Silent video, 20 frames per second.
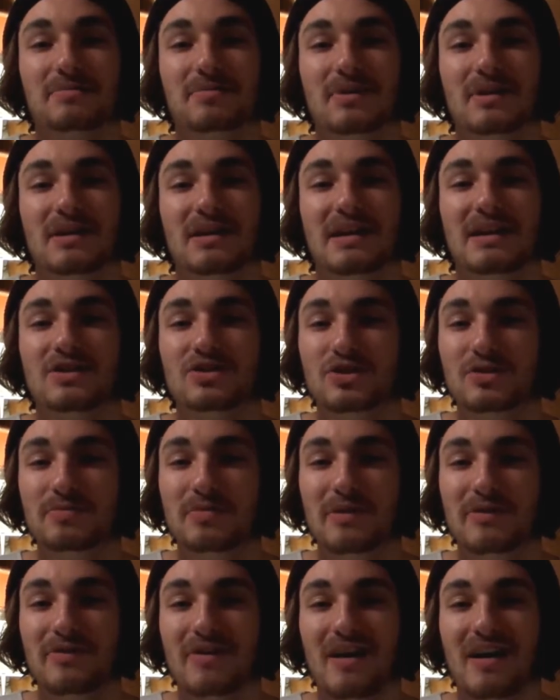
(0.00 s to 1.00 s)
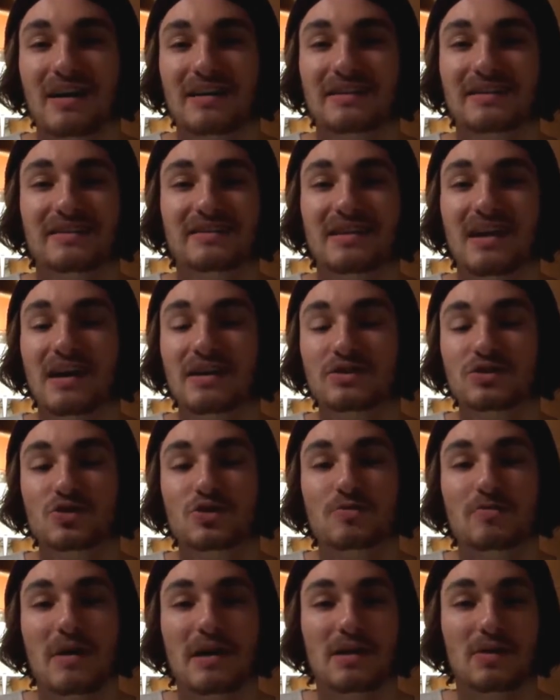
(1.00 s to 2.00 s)
But it should be fine. Not
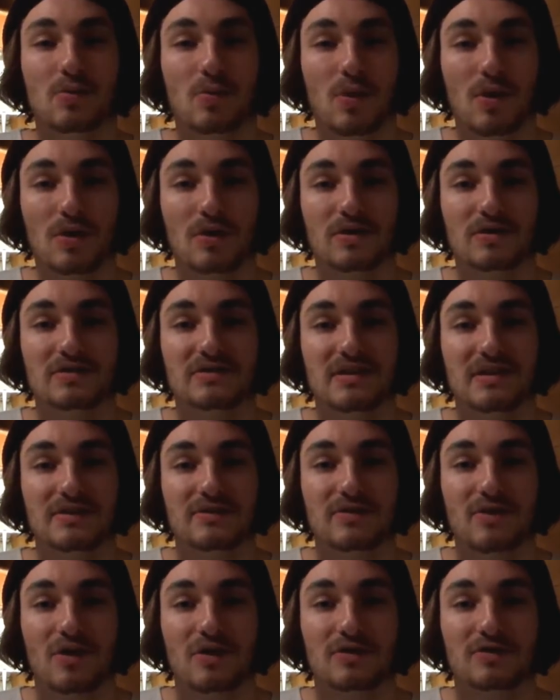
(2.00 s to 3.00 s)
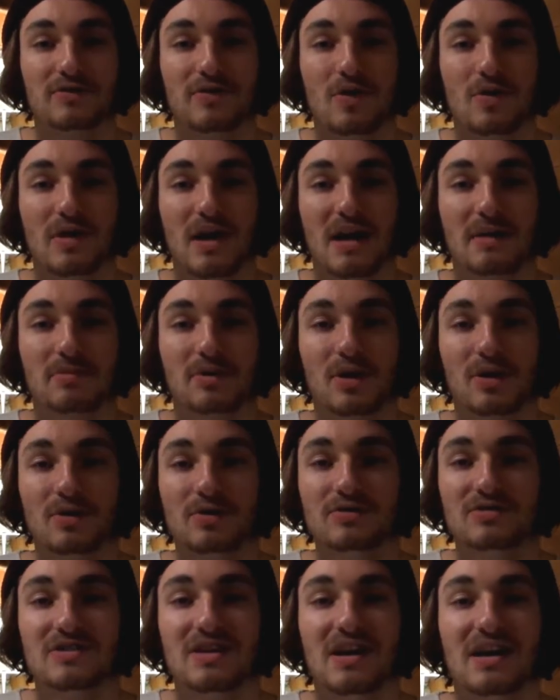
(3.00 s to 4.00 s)
too many words as far as vocab
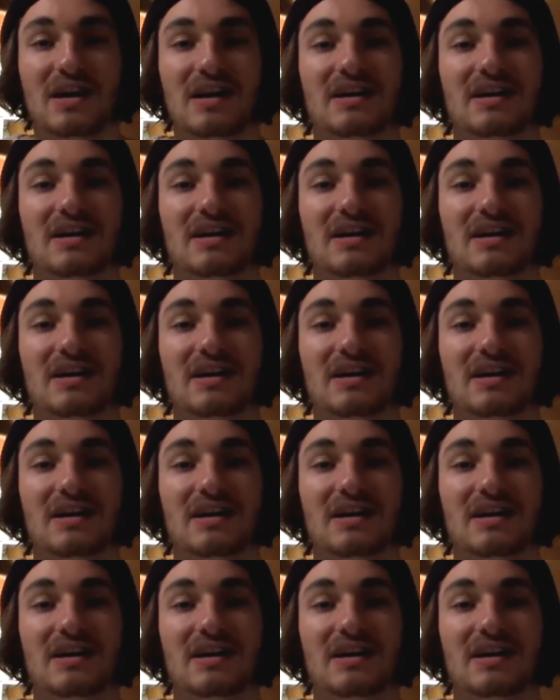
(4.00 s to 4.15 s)
goes,